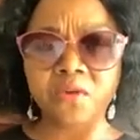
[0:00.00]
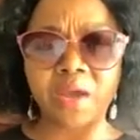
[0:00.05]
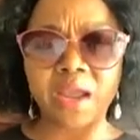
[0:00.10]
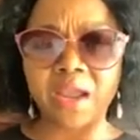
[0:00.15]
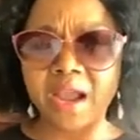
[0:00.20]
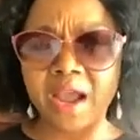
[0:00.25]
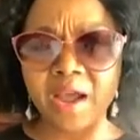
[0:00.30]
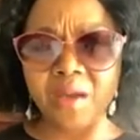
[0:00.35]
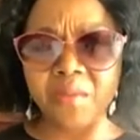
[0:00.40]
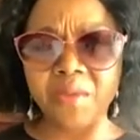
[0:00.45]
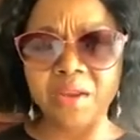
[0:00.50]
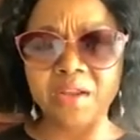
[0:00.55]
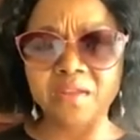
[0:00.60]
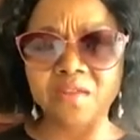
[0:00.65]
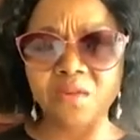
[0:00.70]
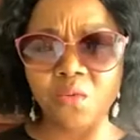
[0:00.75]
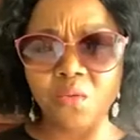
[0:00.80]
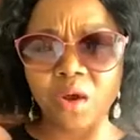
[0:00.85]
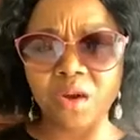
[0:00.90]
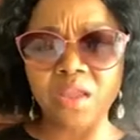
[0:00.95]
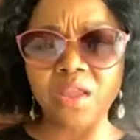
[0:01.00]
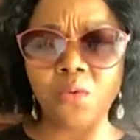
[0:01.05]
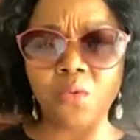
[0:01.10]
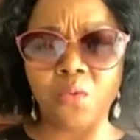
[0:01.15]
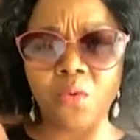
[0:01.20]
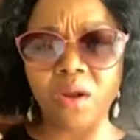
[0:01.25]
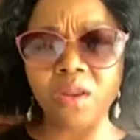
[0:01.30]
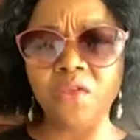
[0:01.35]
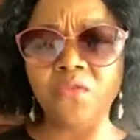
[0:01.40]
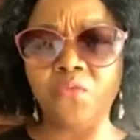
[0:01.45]
So I come in and say, what
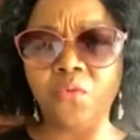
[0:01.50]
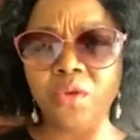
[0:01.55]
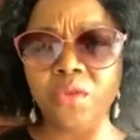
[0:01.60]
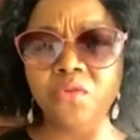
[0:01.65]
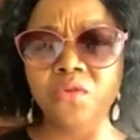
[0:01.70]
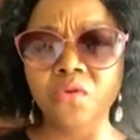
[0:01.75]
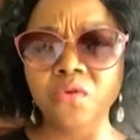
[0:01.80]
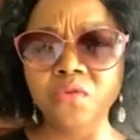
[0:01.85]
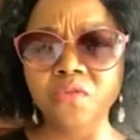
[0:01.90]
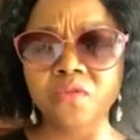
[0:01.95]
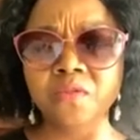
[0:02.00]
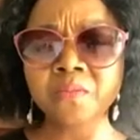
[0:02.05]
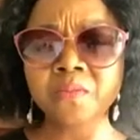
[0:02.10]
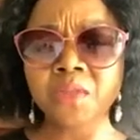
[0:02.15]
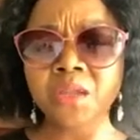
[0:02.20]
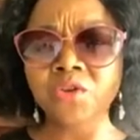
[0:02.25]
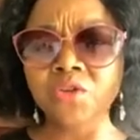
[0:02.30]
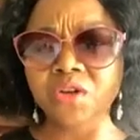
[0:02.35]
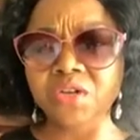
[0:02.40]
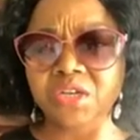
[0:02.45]
if we use